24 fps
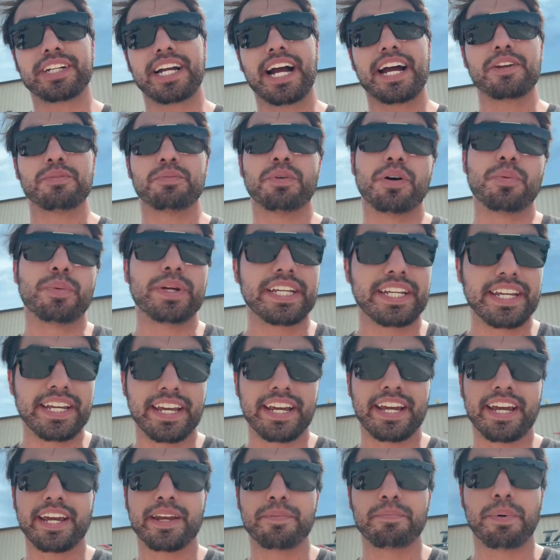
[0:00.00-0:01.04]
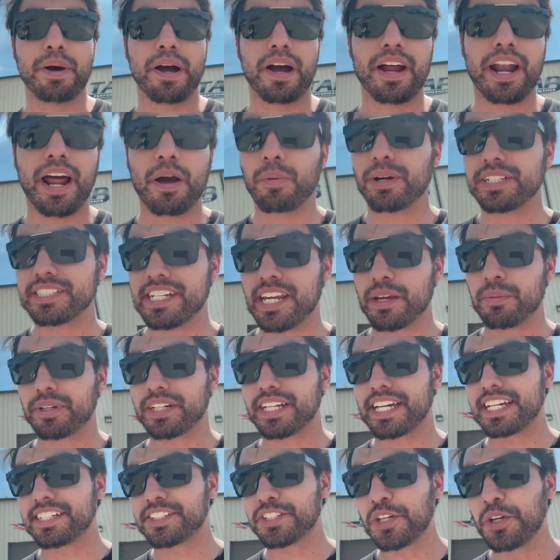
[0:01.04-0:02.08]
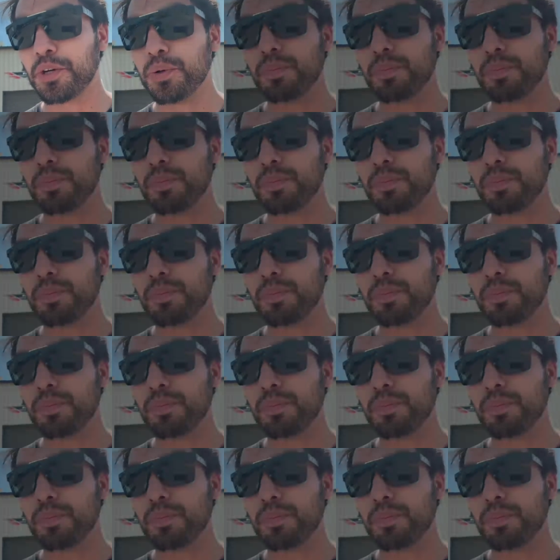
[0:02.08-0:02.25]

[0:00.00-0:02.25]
kind of what we did, but I wasn't able to get too